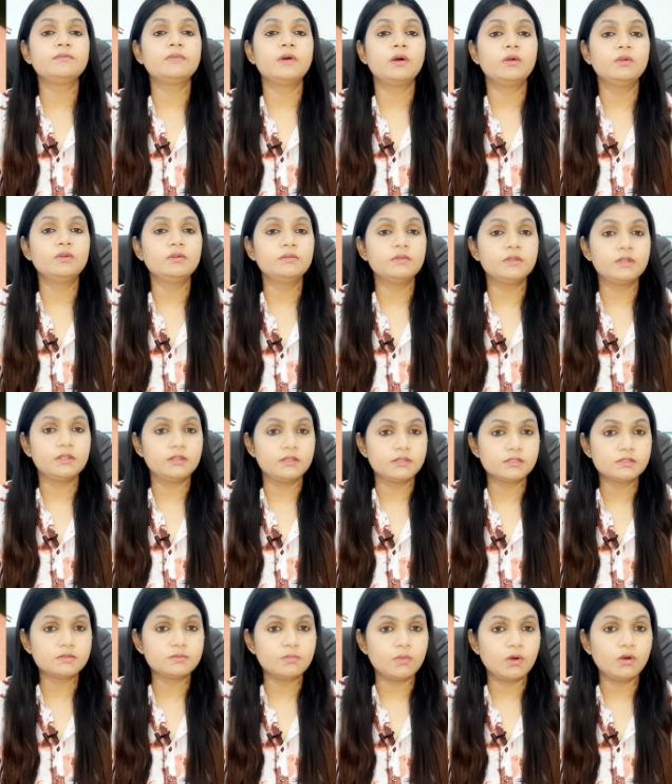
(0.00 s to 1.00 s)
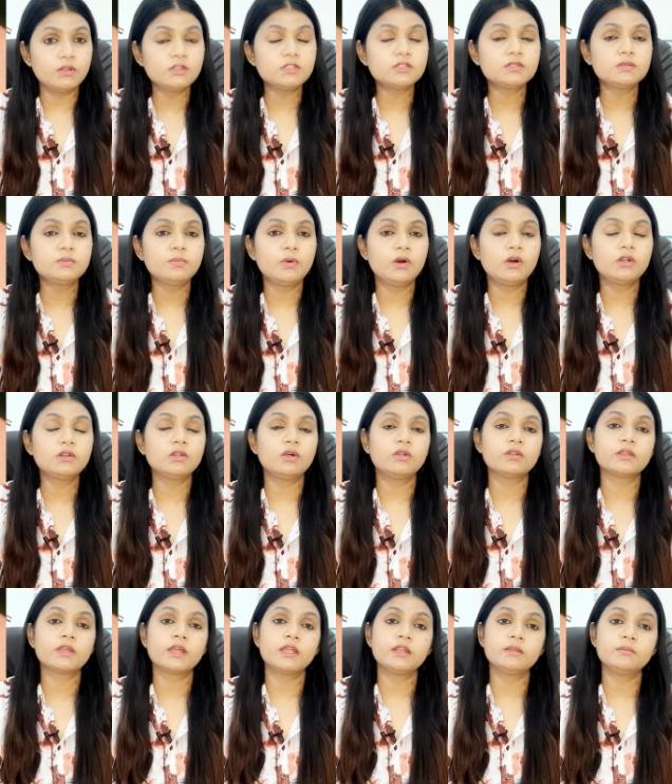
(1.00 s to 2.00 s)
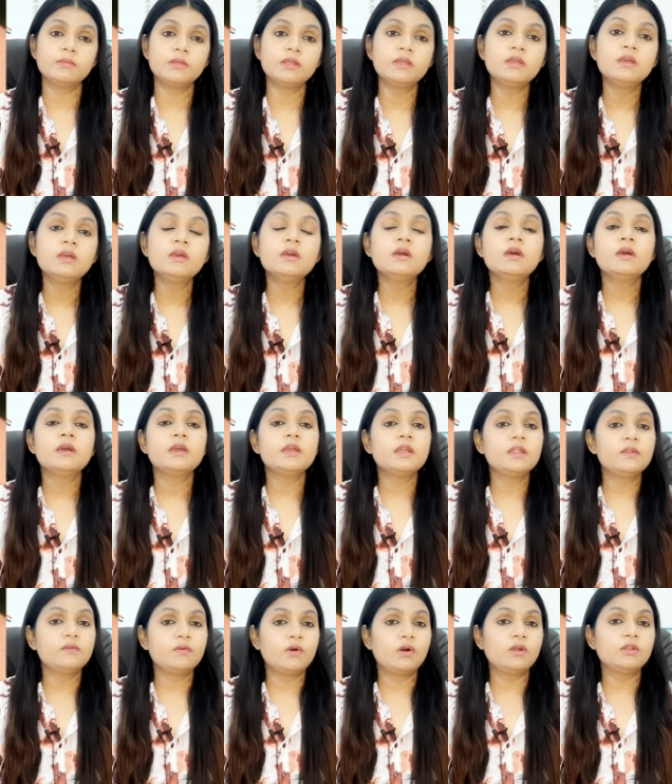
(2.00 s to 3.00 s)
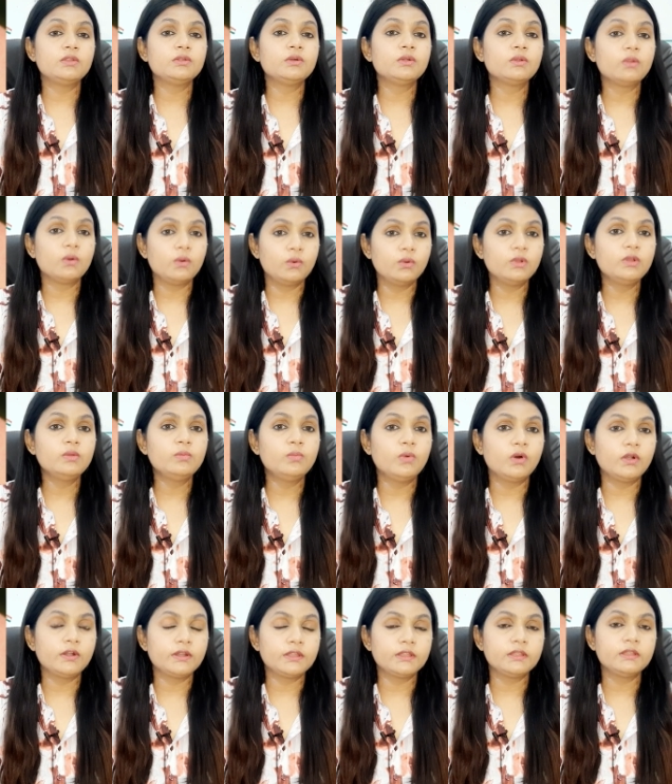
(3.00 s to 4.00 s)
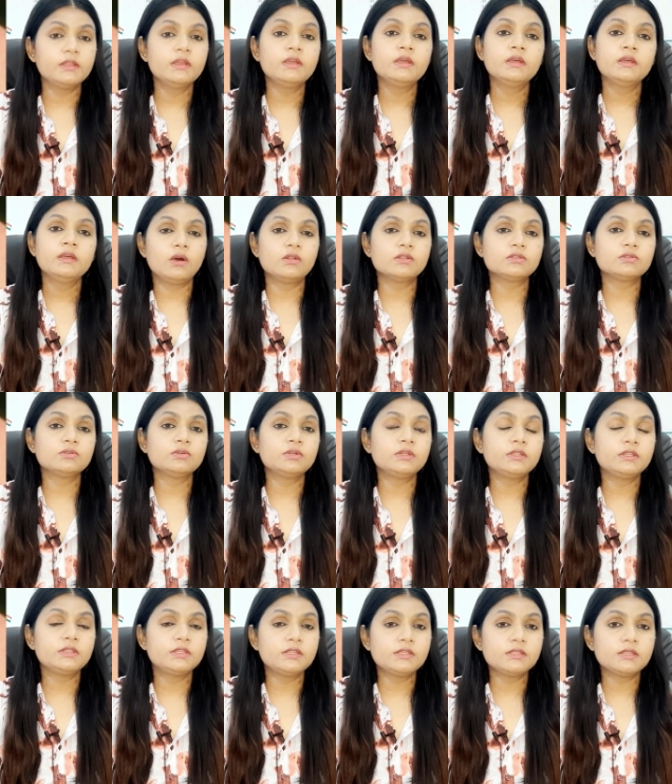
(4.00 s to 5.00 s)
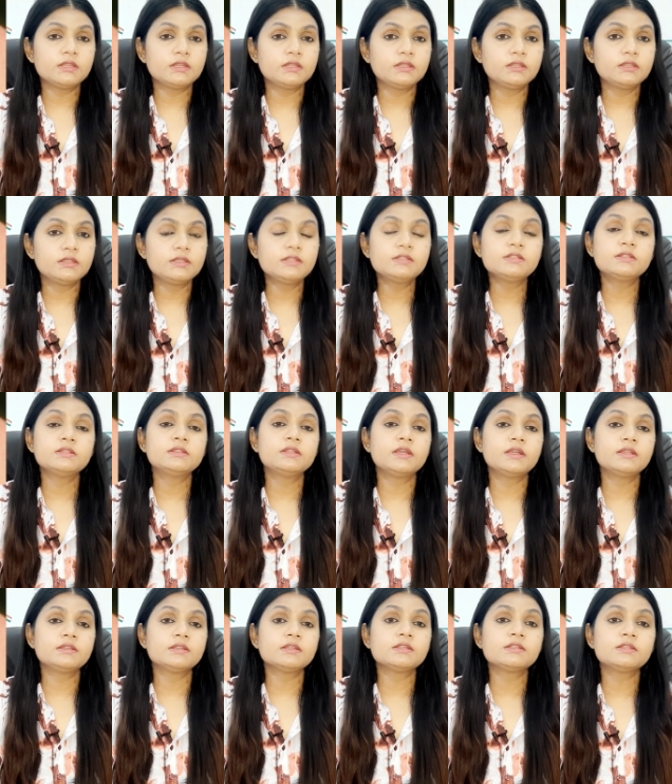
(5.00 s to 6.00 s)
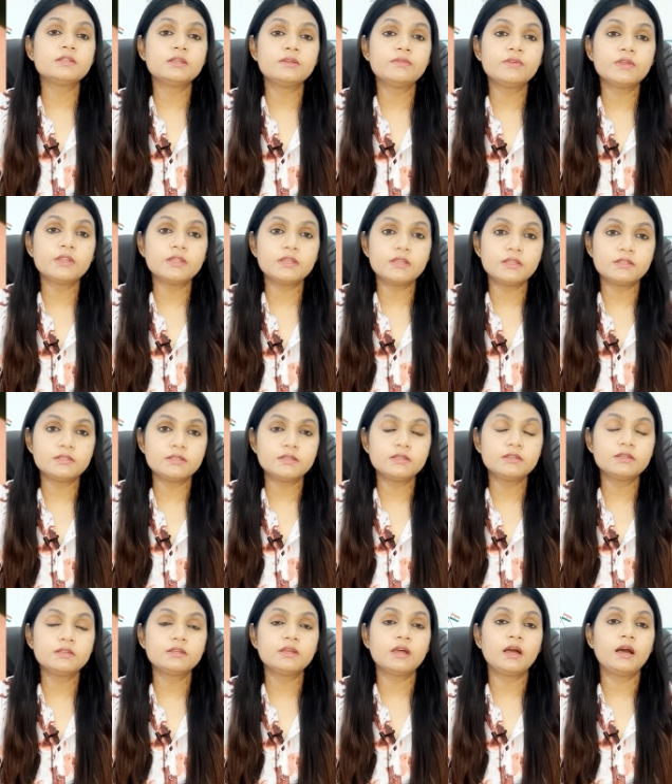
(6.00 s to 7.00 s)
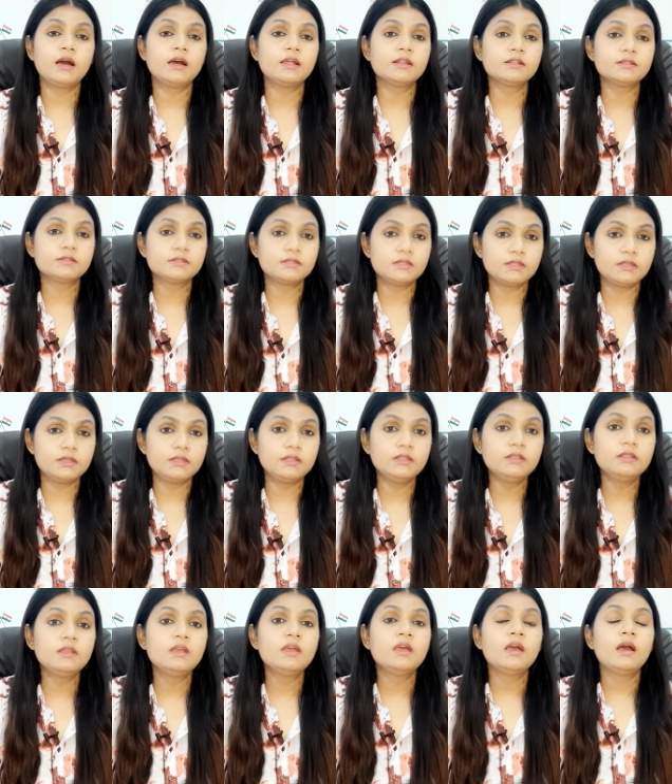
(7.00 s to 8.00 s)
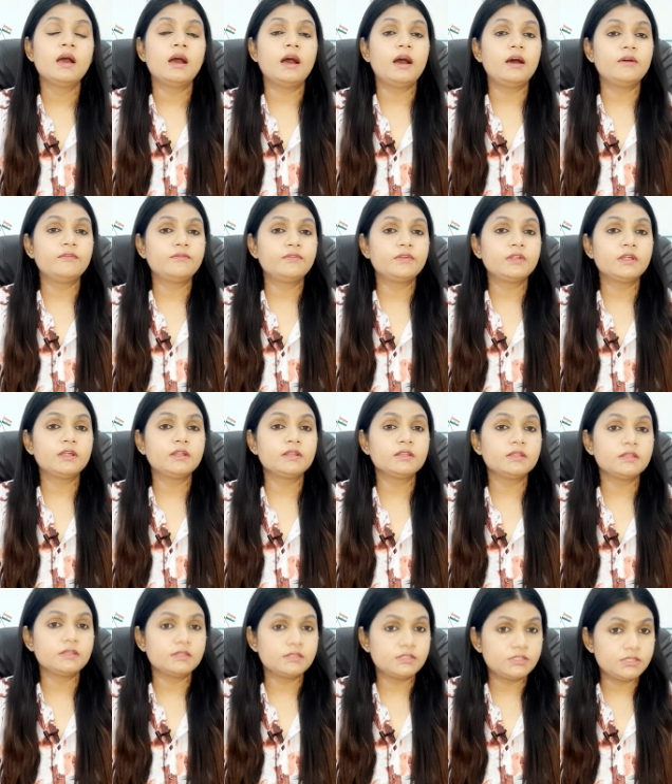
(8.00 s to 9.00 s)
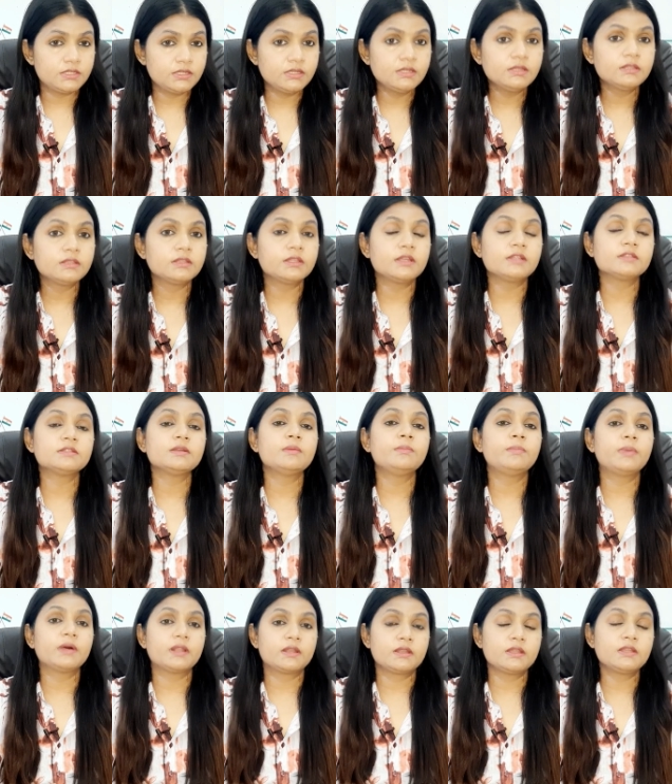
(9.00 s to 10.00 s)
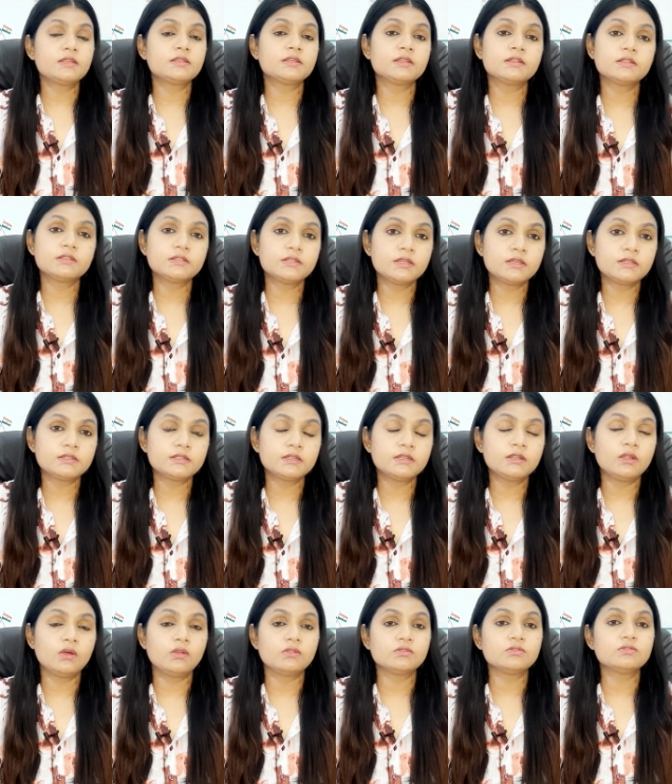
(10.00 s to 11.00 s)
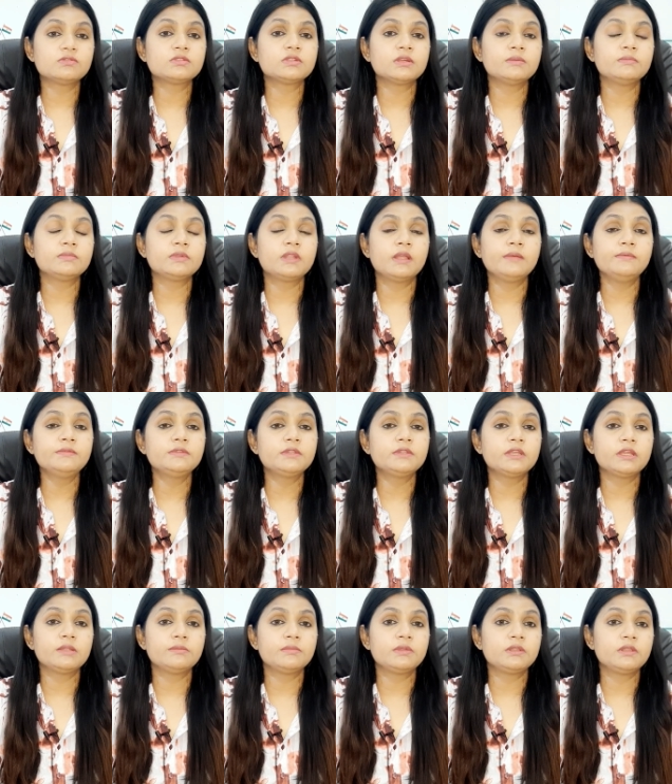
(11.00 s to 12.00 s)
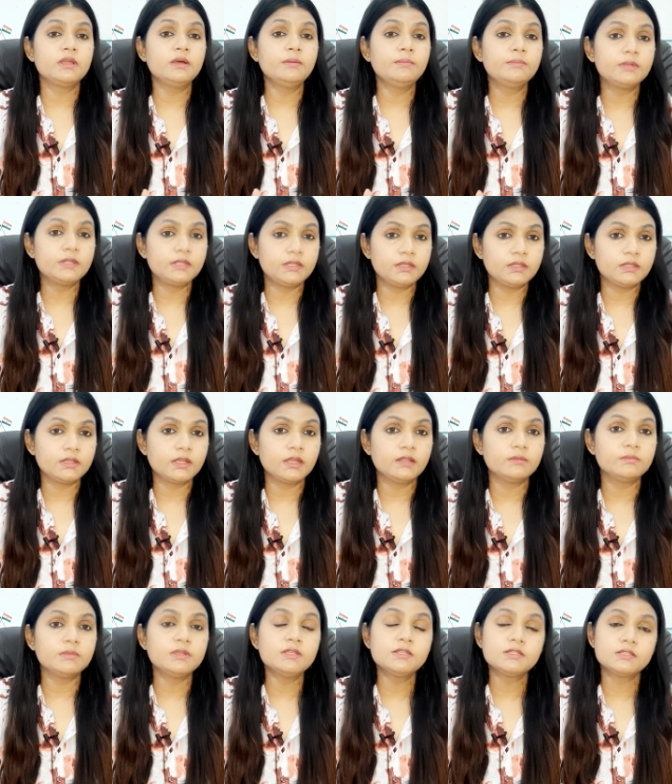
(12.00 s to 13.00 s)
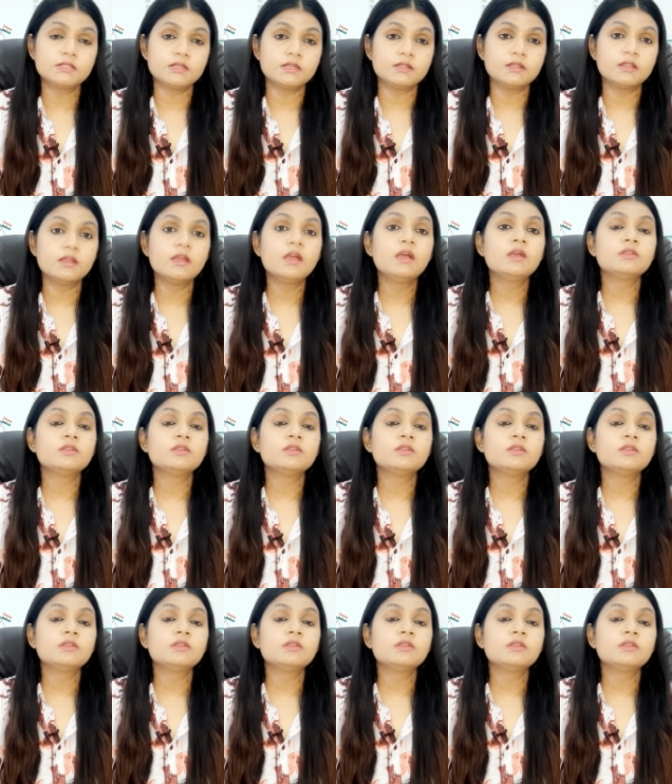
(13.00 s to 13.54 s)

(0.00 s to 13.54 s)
found in a small spot or can be involve your whole body. Also in this there is a severe itching are seen. After itching, there is a burning sensation. Also sometimes there may the bleeding can be seen.